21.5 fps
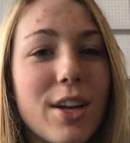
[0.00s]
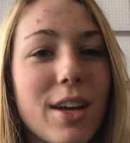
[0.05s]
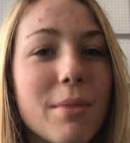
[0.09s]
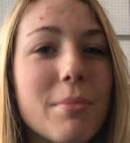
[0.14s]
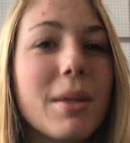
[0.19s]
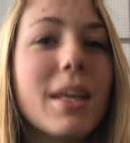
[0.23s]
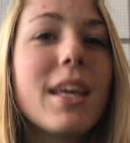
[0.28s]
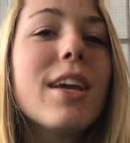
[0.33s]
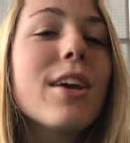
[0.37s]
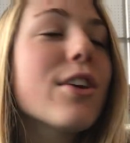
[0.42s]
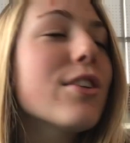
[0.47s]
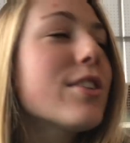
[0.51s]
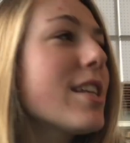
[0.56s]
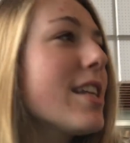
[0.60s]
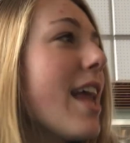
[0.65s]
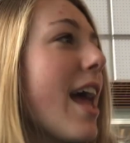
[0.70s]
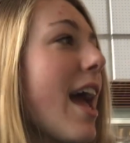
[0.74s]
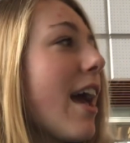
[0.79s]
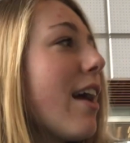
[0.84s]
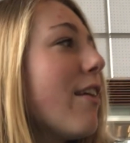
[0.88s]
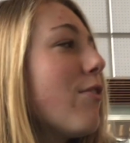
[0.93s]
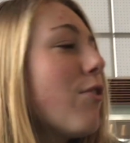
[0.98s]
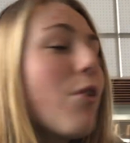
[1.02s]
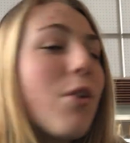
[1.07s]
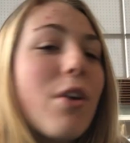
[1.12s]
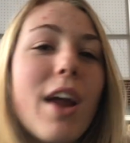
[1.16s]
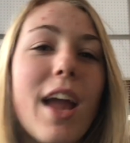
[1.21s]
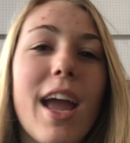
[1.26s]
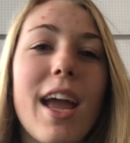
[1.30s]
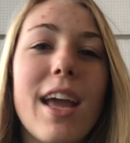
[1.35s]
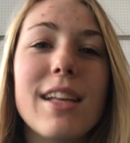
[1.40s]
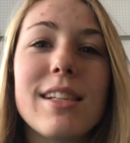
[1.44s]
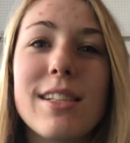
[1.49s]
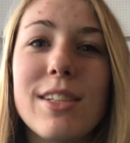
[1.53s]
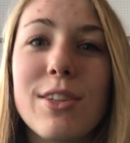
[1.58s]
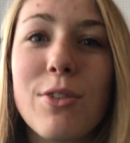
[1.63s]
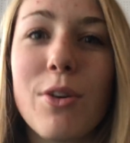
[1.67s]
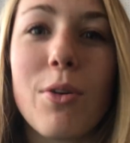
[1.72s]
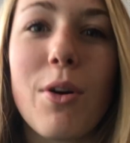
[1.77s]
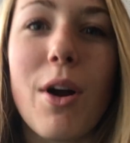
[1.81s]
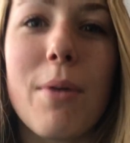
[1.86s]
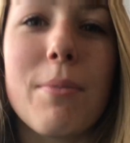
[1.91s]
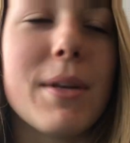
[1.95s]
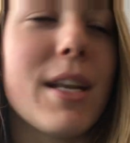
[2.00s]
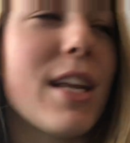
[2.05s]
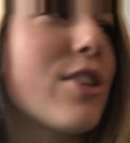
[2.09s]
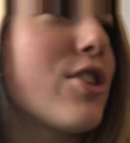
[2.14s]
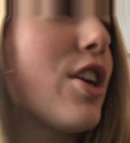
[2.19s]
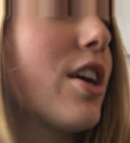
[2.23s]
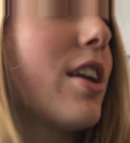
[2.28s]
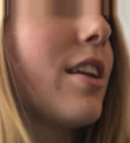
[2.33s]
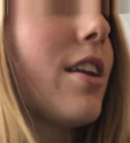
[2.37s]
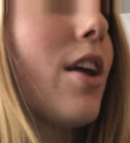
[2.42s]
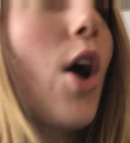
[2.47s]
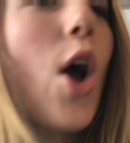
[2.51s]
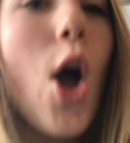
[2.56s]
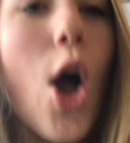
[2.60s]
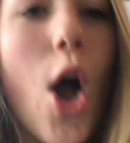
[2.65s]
I'm here today for a synchro competition.